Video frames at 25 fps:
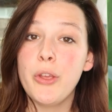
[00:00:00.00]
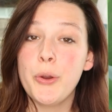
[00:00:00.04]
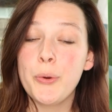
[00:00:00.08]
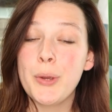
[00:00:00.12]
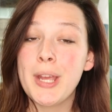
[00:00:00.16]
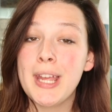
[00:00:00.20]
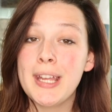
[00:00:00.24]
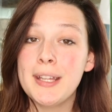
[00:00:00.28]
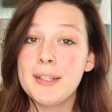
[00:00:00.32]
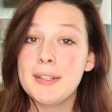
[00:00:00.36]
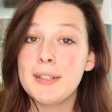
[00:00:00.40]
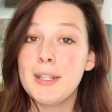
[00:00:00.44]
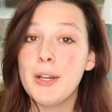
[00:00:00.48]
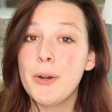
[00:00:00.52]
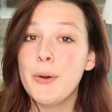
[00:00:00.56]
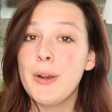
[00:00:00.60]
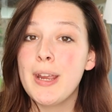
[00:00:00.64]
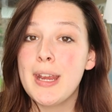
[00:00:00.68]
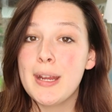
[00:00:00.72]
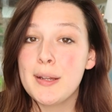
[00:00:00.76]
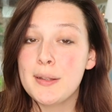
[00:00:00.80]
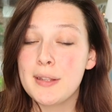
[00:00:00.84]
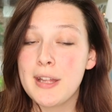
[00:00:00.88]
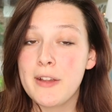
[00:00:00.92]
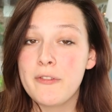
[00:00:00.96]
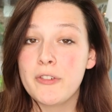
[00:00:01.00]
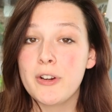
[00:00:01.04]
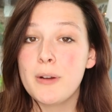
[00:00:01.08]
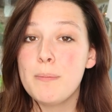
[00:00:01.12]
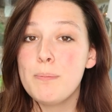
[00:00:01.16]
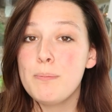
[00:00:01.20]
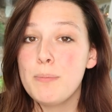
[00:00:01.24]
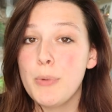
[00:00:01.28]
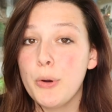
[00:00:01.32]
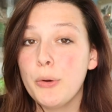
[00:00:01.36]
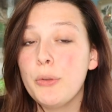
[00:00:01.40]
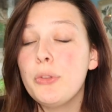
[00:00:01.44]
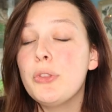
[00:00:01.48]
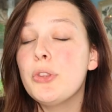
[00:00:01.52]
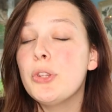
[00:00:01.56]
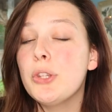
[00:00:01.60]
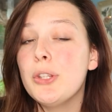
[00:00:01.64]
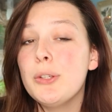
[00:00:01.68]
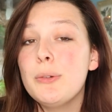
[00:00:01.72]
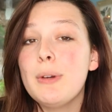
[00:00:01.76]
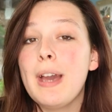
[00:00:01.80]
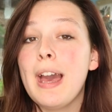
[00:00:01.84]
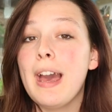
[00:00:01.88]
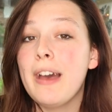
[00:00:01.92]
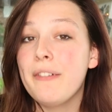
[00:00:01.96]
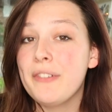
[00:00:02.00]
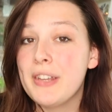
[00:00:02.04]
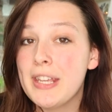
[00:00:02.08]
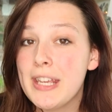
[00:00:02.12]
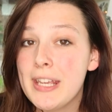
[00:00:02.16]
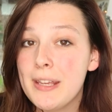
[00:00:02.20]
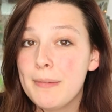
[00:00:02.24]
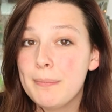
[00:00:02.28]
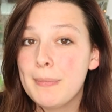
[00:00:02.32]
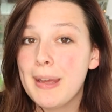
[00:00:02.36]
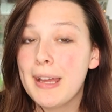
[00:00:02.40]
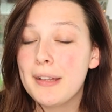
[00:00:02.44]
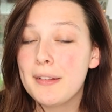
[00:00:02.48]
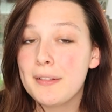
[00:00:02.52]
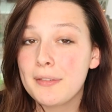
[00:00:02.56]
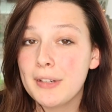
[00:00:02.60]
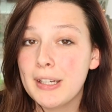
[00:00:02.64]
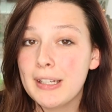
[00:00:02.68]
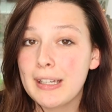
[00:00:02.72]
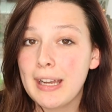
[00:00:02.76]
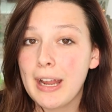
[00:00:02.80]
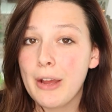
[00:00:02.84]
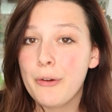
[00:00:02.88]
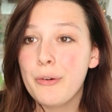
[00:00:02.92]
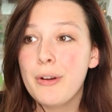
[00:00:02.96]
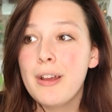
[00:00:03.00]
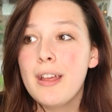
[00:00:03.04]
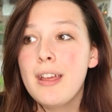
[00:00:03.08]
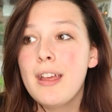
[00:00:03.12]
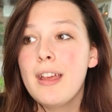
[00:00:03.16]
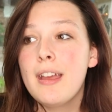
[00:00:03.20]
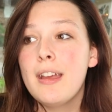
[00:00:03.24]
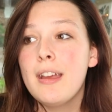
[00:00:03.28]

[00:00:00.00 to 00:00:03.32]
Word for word: though Queso and Zephyr both do have heat mats right now.